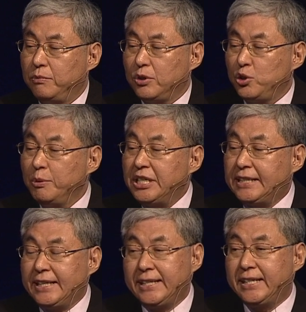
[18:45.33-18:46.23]

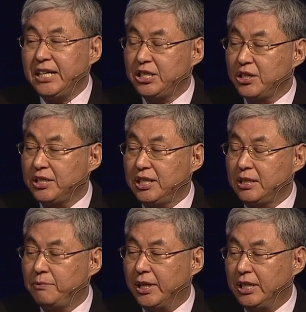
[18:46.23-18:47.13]
Humanistic intelligence
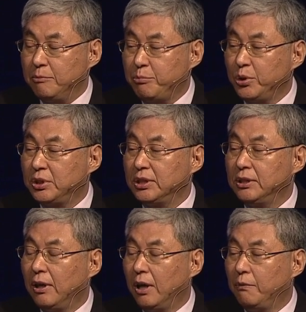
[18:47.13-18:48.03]
is very
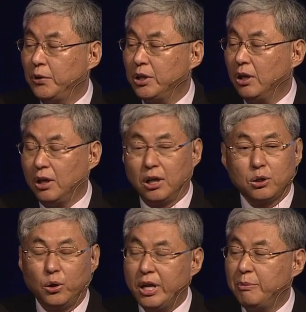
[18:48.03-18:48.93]
important for the
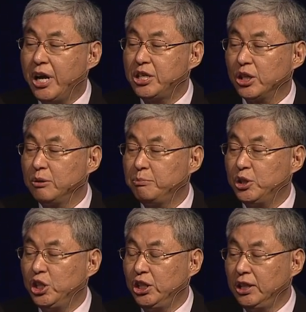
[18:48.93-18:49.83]
collaboration
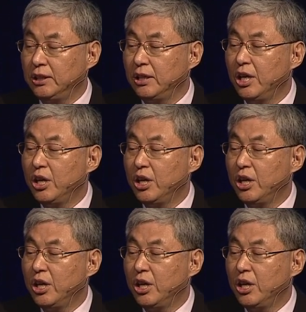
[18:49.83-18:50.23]
between